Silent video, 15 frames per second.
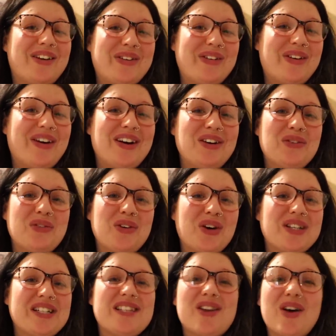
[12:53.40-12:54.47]
Alright, I love you, you
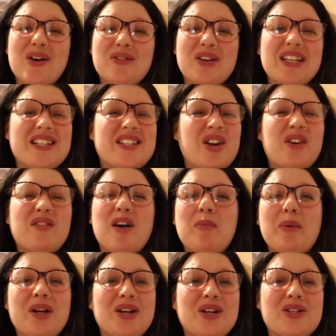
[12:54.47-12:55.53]
deserve it. You deserve
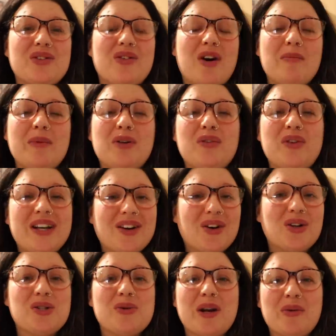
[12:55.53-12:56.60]
happiness, alright? Middle finger
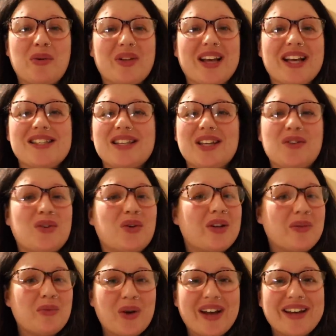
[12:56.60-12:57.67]
to anyone that gets in your
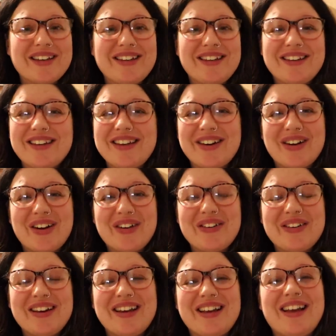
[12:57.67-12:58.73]
fucking way, you know?
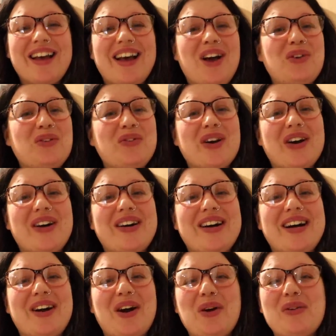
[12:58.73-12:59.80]
I love you.
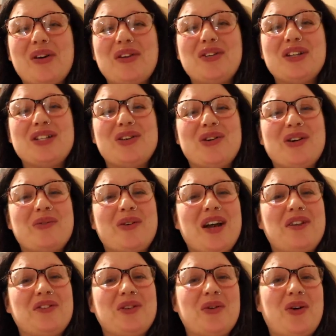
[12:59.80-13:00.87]
And I hope whatever you're doing,
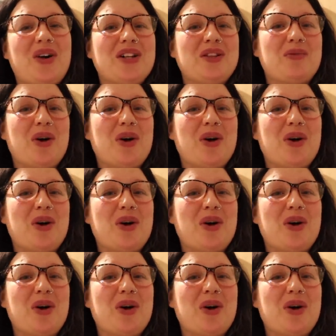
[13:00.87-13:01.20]
wherever you are in the